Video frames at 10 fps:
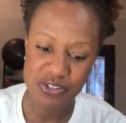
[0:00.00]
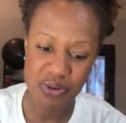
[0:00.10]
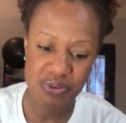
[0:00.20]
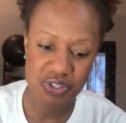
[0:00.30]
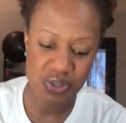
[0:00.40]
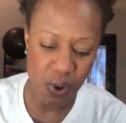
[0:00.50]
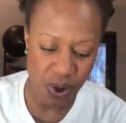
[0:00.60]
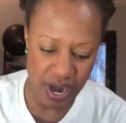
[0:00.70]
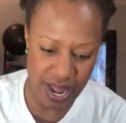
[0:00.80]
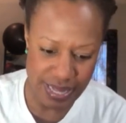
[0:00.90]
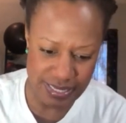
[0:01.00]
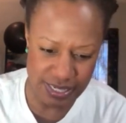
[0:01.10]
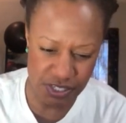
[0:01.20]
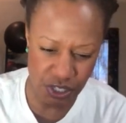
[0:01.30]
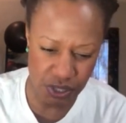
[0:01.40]
So Doris,
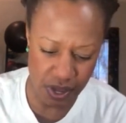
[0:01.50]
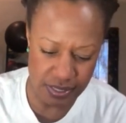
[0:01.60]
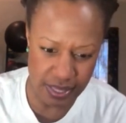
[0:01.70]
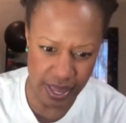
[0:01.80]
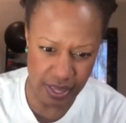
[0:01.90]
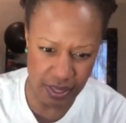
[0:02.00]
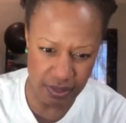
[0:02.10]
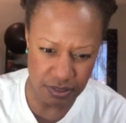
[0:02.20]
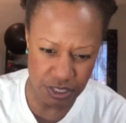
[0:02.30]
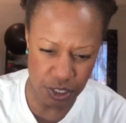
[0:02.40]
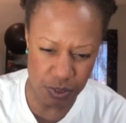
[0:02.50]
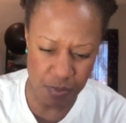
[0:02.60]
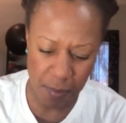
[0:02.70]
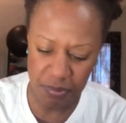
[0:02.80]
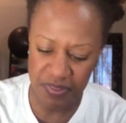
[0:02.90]
and she looks like she was
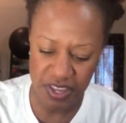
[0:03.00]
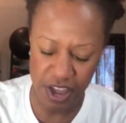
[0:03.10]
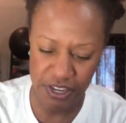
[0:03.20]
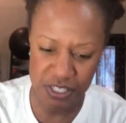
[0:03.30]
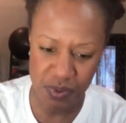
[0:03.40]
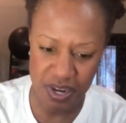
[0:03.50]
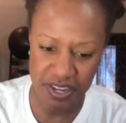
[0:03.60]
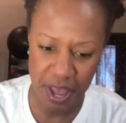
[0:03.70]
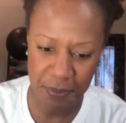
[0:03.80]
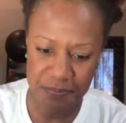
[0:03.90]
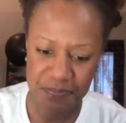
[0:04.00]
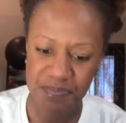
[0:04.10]
probably the youngest one, yeah.